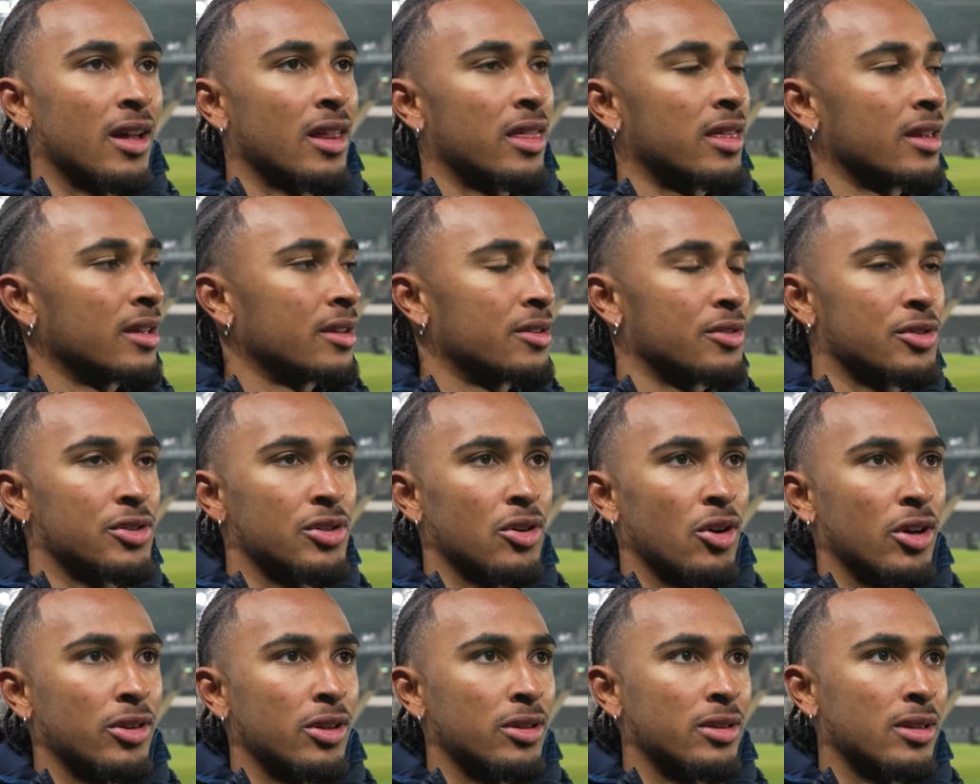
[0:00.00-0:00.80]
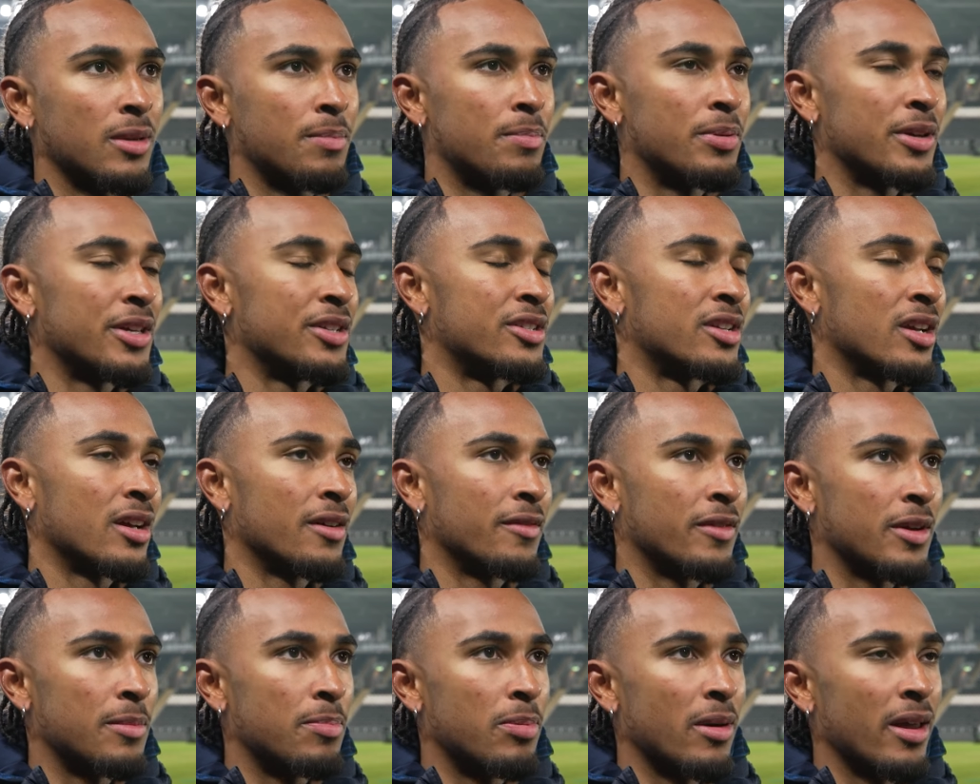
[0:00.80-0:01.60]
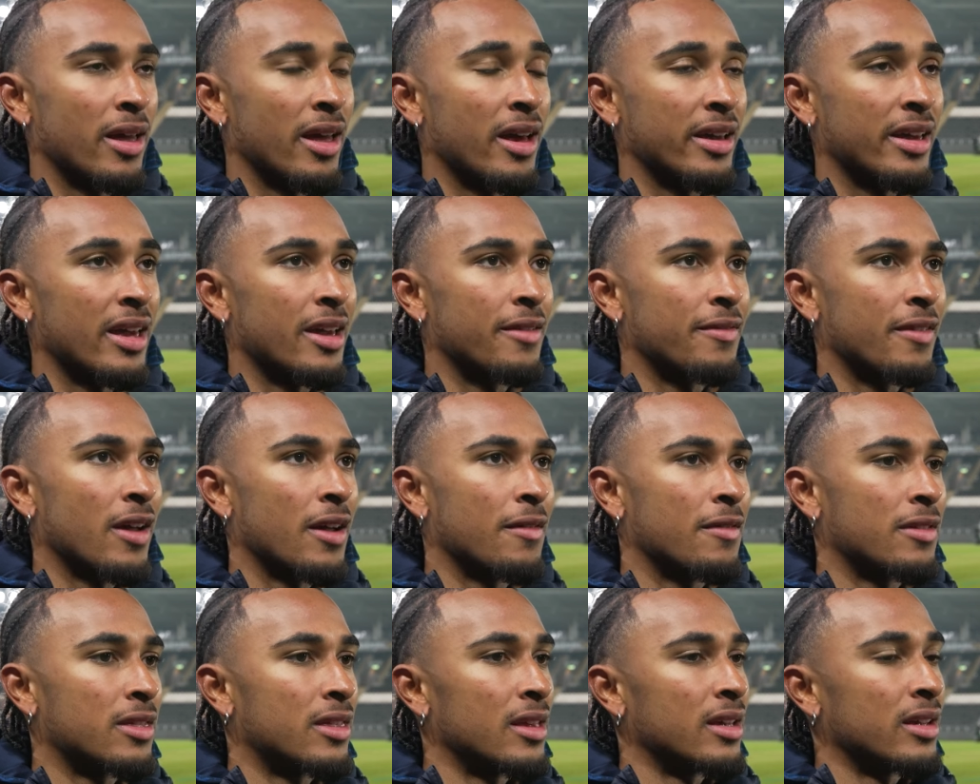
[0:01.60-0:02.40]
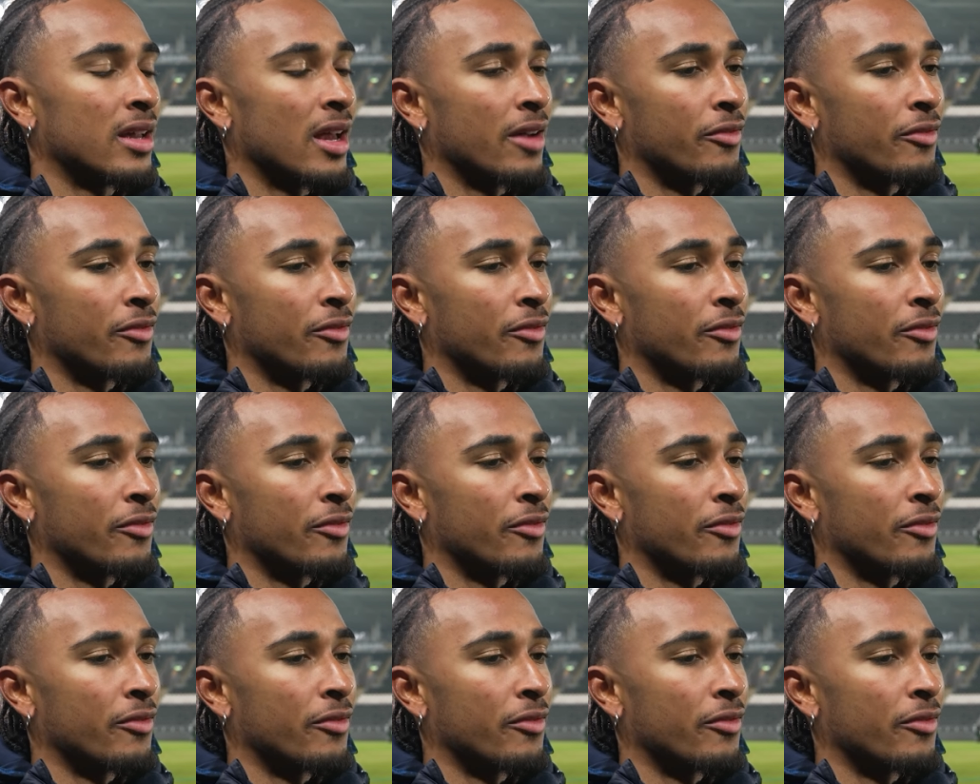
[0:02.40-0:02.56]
I think you saw it on the pitch. Every player gave everything.